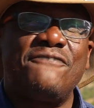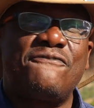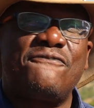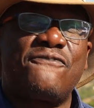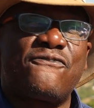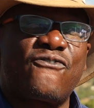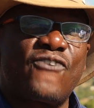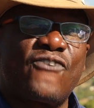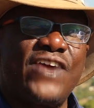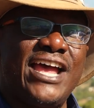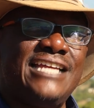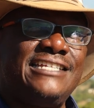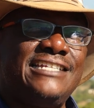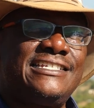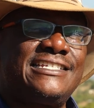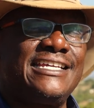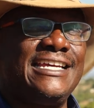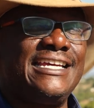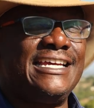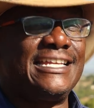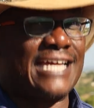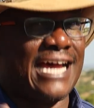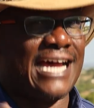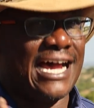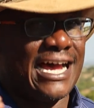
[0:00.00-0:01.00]
in French,
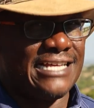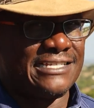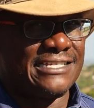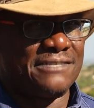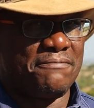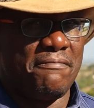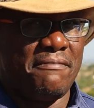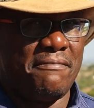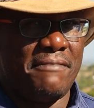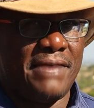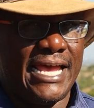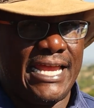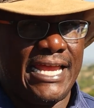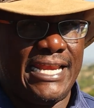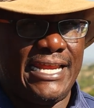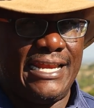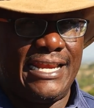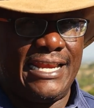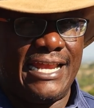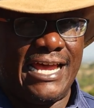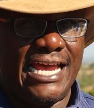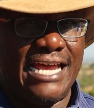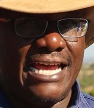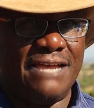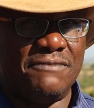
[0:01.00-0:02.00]
it has many
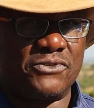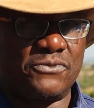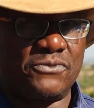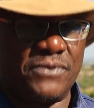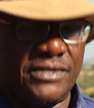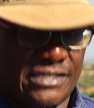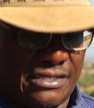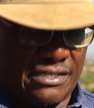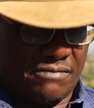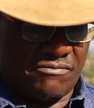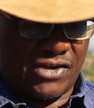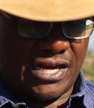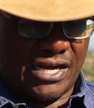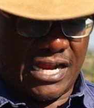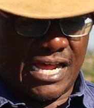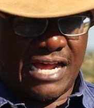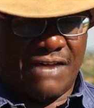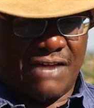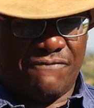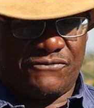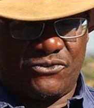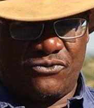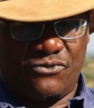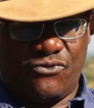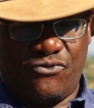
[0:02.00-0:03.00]
names, which I'm gonna
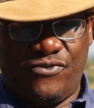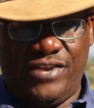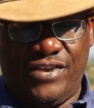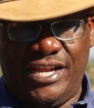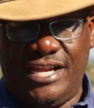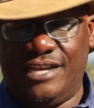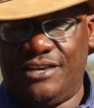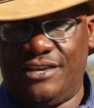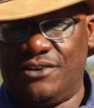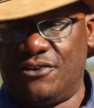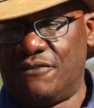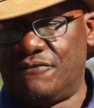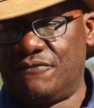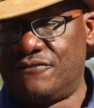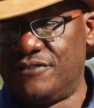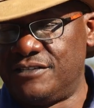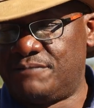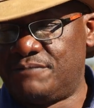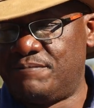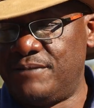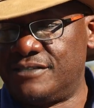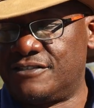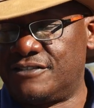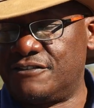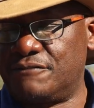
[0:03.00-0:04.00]
have to read off
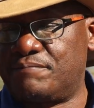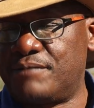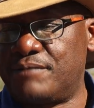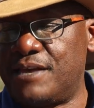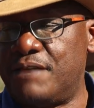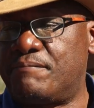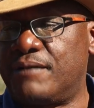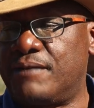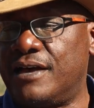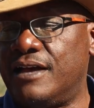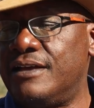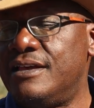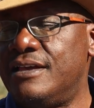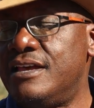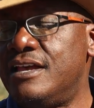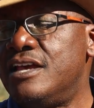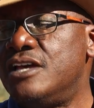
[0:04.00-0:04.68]
this piece of paper.